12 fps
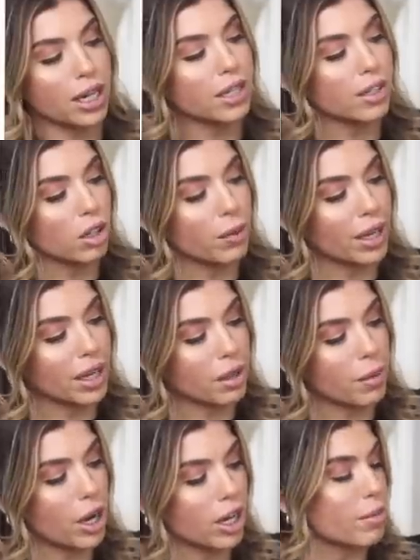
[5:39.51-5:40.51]
in a little bit at the
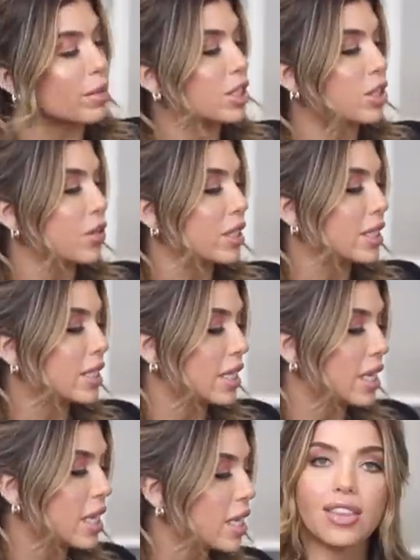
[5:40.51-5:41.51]
bottom as you can
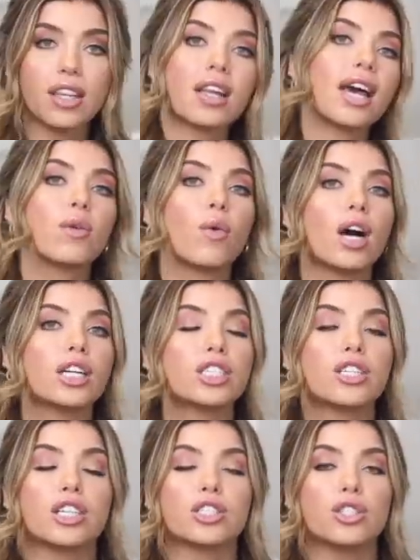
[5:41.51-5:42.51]
see. And the light wash,
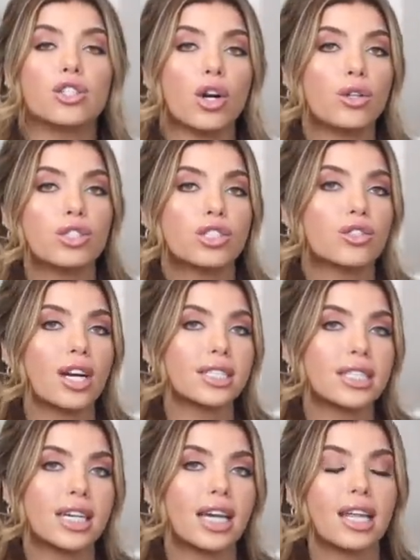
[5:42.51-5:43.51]
there's no
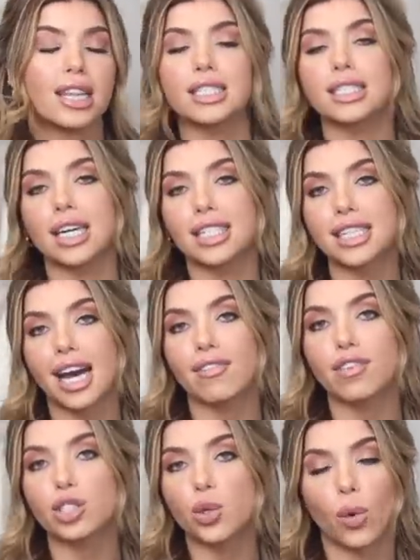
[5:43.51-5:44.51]
distressing and this does
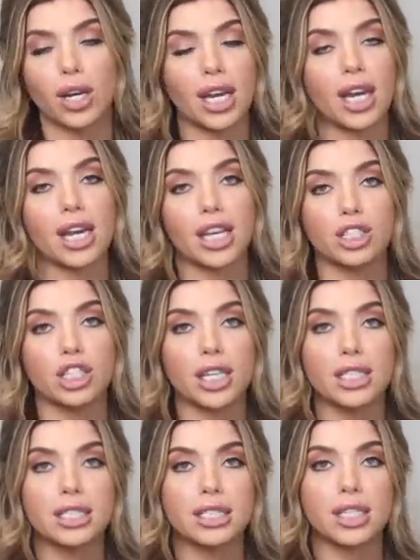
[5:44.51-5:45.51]
have a 28 inch
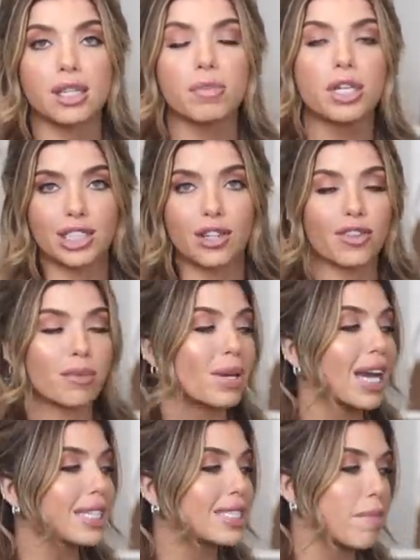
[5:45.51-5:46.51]
inseam. So for
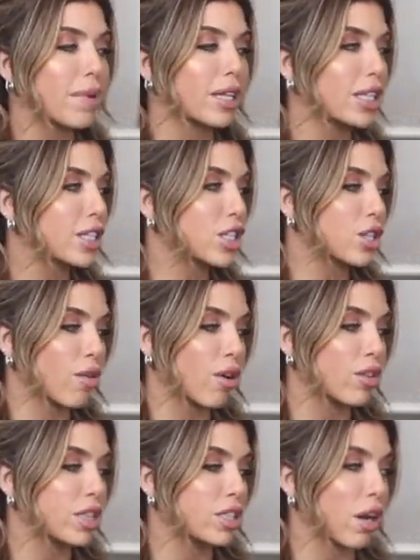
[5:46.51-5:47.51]
me, I typically just throw
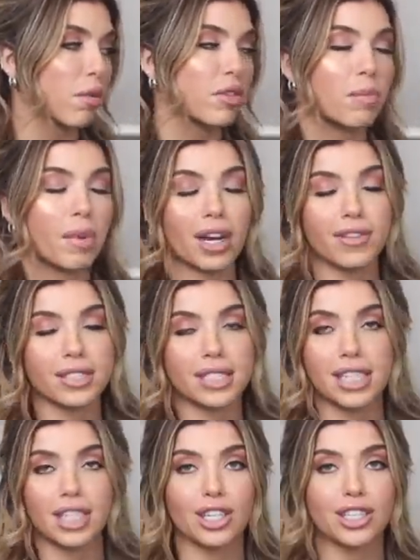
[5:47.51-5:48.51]
these on with a pair of
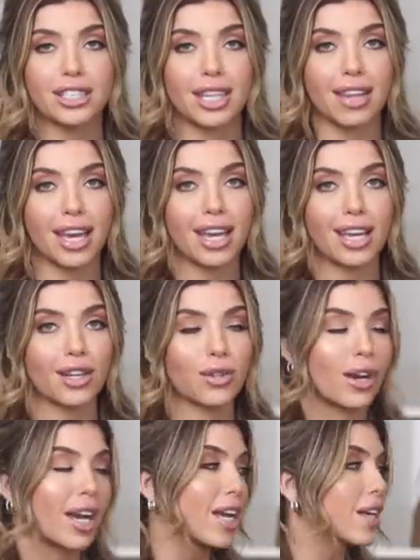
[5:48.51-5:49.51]
sneakers and they hit
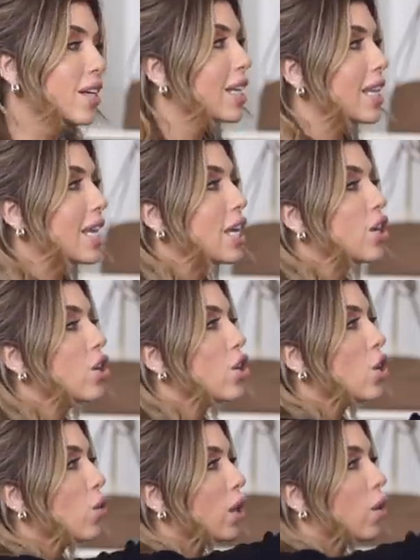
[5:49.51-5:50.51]
great. The
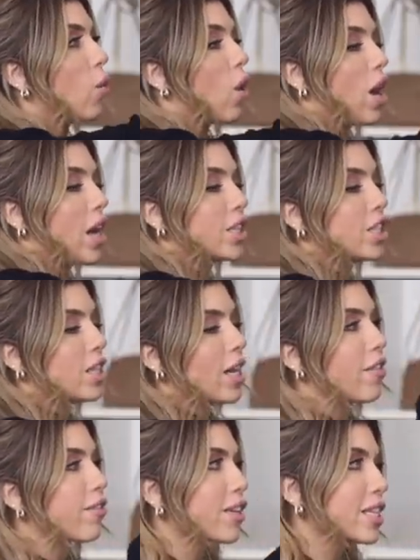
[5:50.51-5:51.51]
newer wash
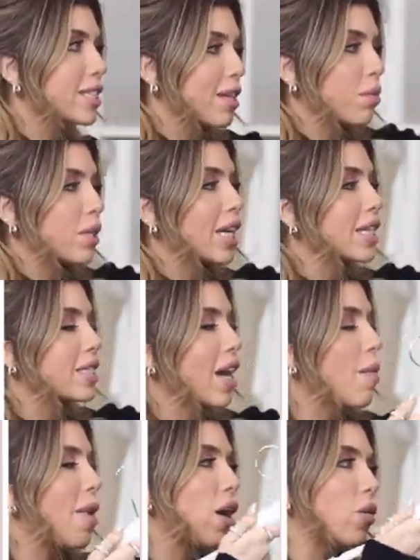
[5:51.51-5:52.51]
that Free Assembly has
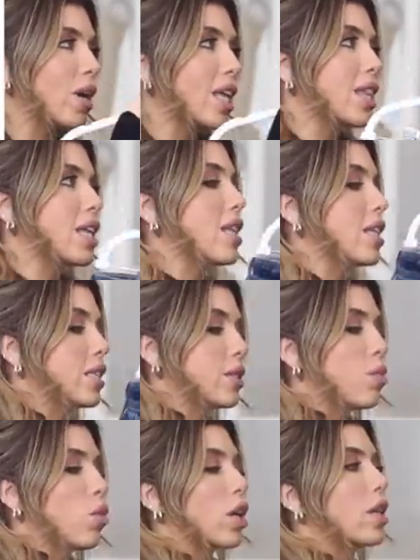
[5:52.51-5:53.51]
come out with and
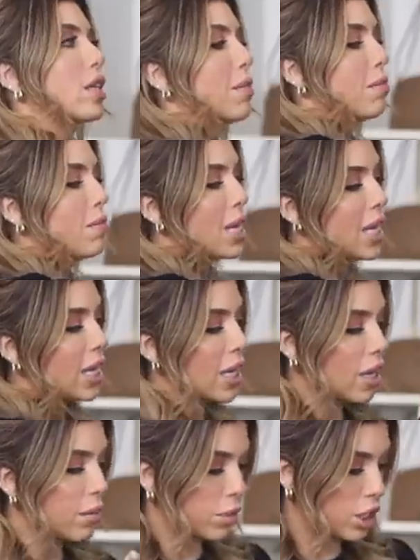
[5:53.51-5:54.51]
this more
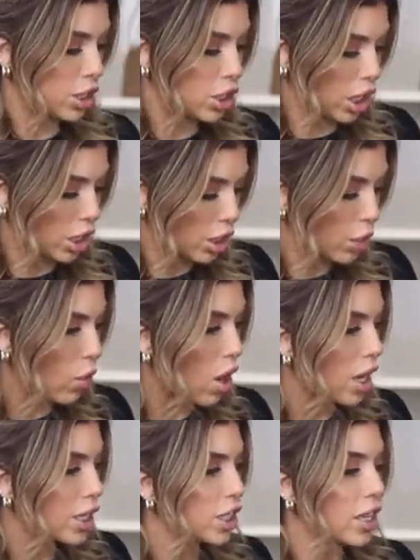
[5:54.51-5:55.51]
medium to darker
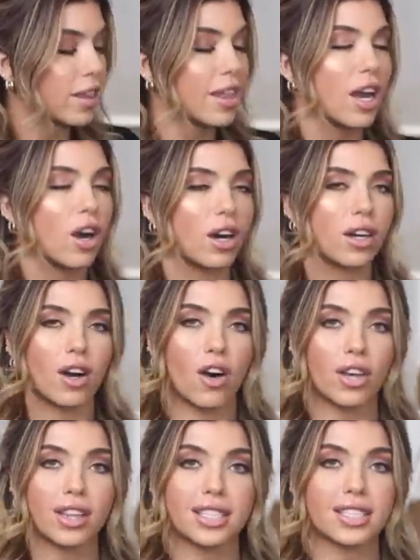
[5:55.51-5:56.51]
wash. They are
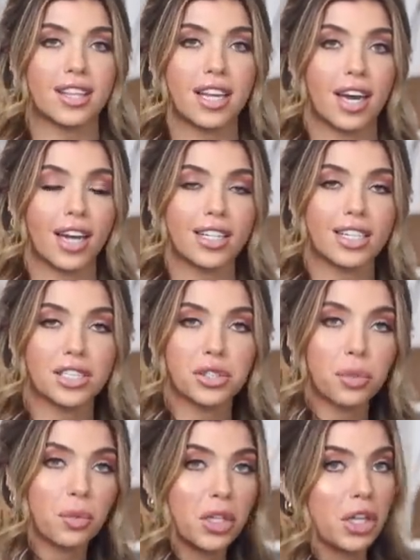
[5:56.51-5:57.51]
calling this the 90s
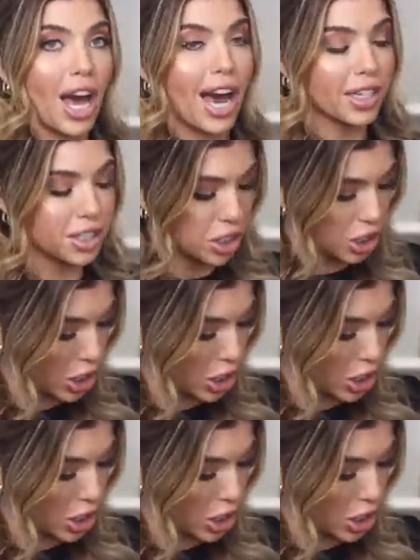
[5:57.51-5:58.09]
relaxed